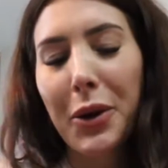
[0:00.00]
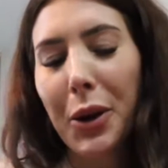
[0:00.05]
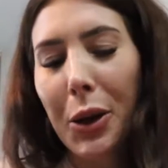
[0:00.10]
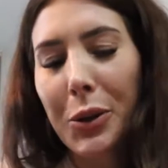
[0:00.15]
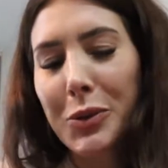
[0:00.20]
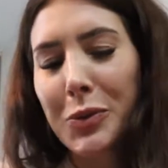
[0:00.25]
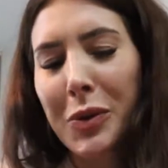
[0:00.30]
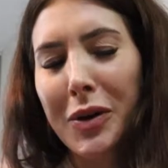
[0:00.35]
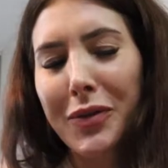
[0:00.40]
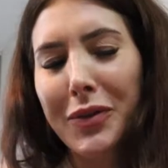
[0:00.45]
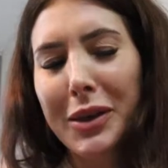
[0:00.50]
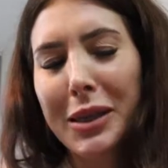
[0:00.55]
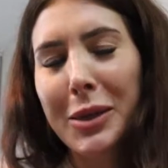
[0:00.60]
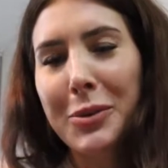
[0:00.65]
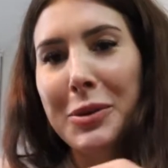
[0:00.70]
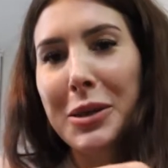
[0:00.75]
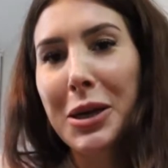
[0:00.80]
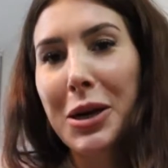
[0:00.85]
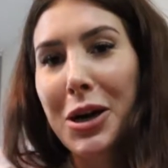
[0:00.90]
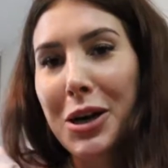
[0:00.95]
Goes perfectly
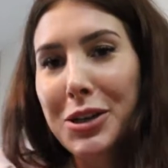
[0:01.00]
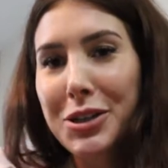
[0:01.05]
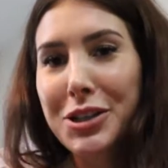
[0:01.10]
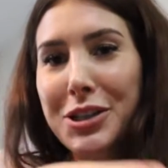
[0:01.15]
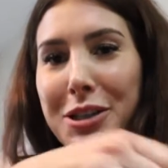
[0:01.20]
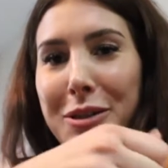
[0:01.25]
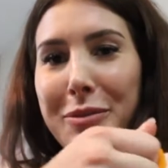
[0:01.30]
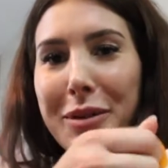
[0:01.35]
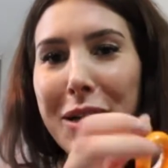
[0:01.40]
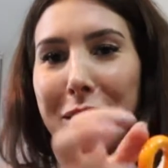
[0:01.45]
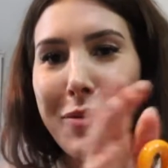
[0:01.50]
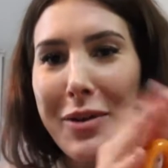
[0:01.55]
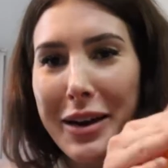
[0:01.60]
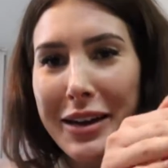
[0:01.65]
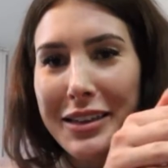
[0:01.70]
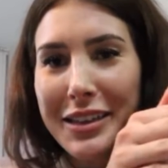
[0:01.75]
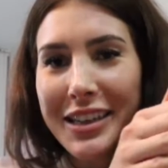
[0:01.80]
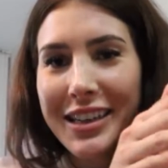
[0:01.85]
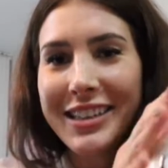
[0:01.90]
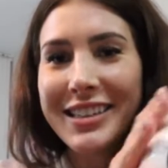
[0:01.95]
with the costume. Are you
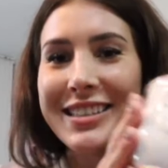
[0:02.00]
ready?